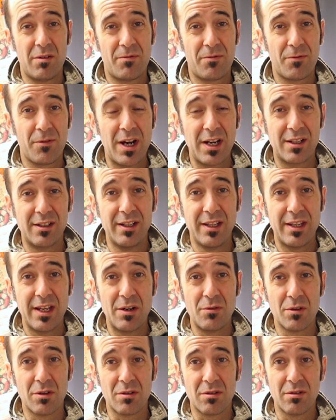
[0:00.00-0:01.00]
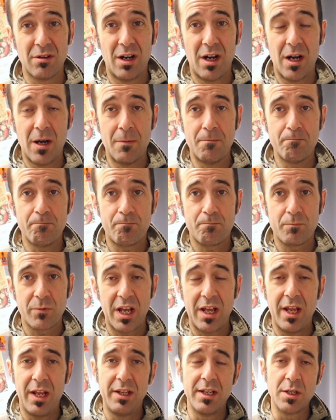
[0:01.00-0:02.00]
and frankly they were
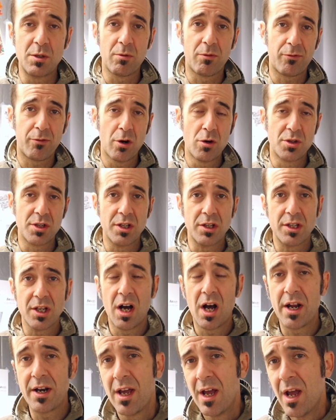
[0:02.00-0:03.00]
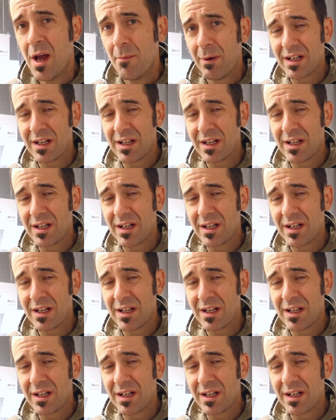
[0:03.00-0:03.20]
and these were frozen thawed.